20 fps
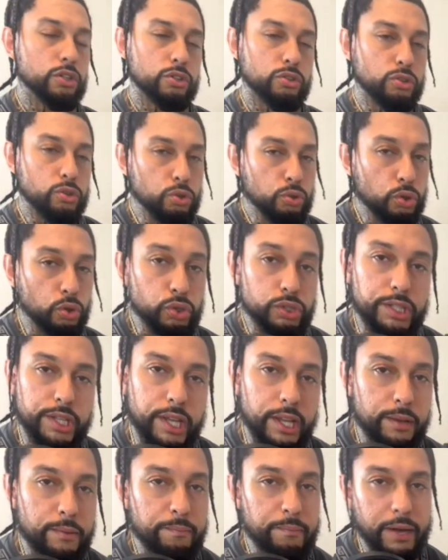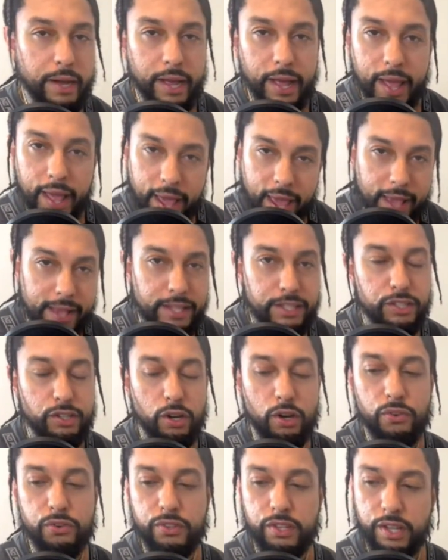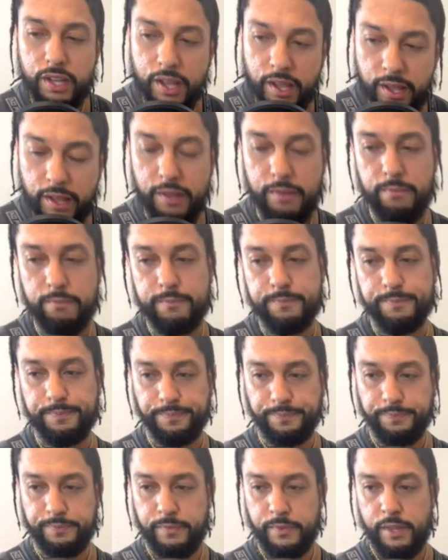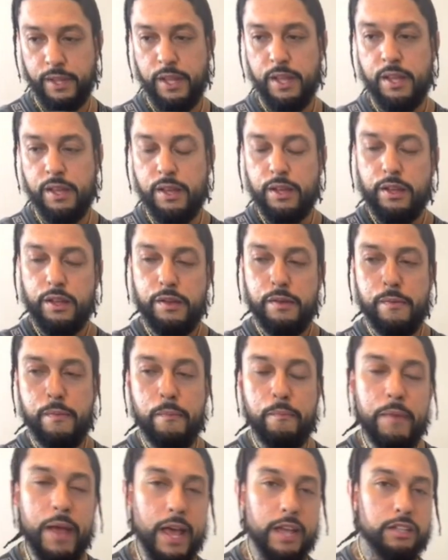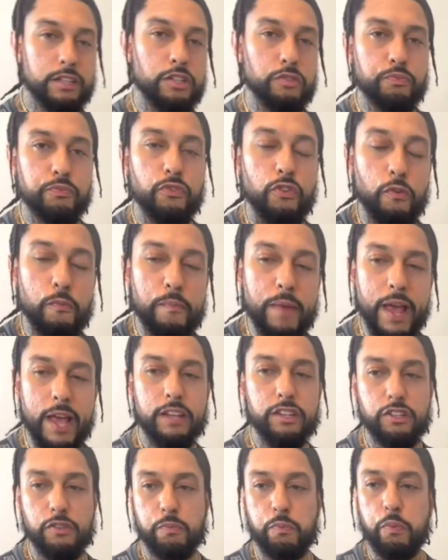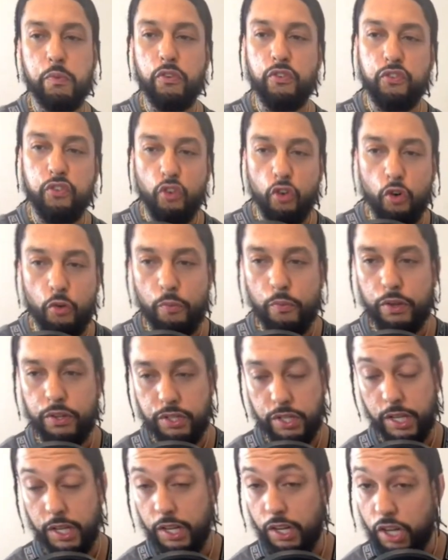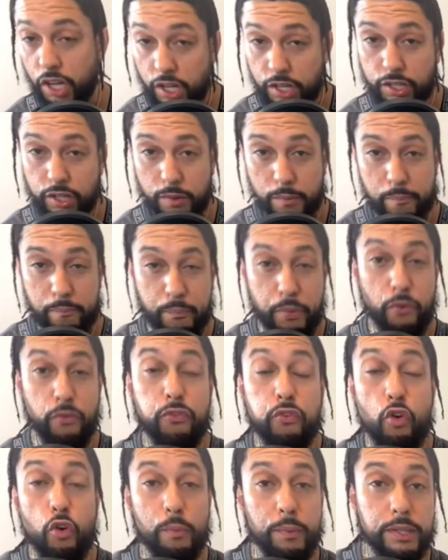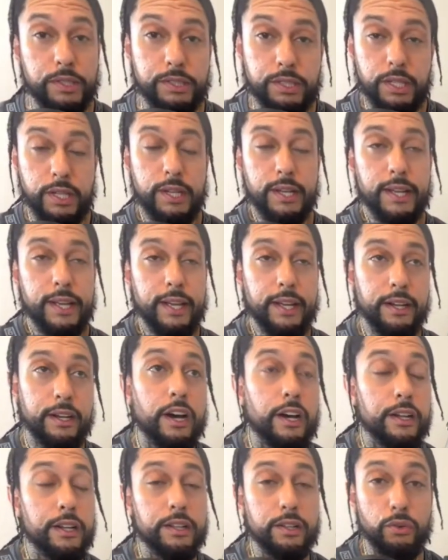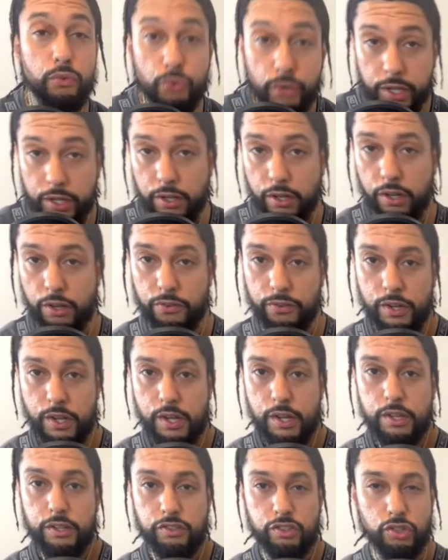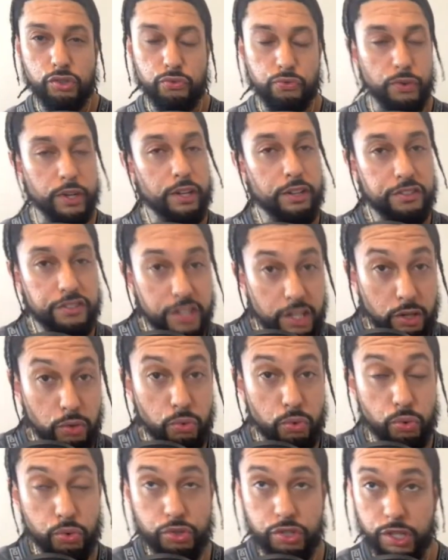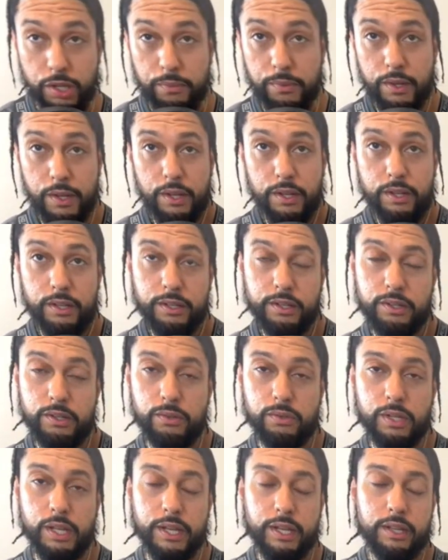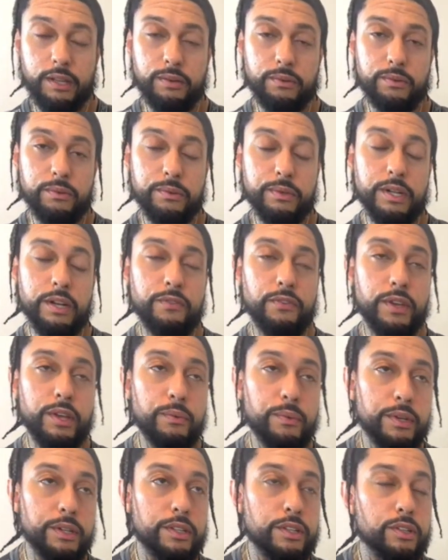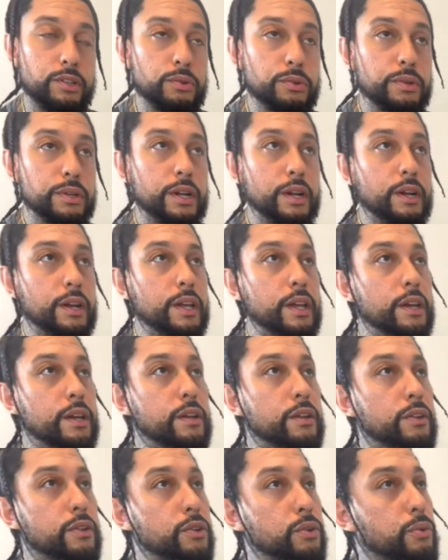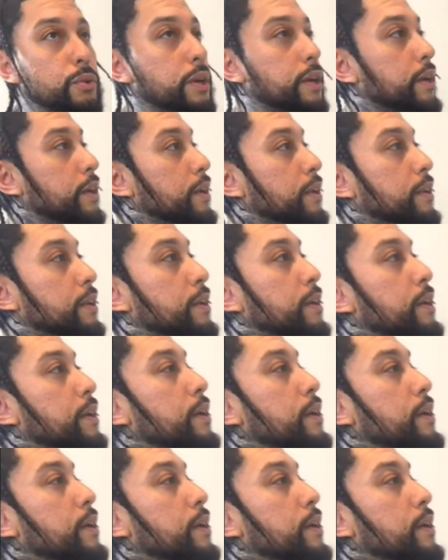kudos to him. My hat is off to him. Masterful performance and cutting the ring off. Just ring general shit. You know, like whatever he wanted to do in there, he could do. And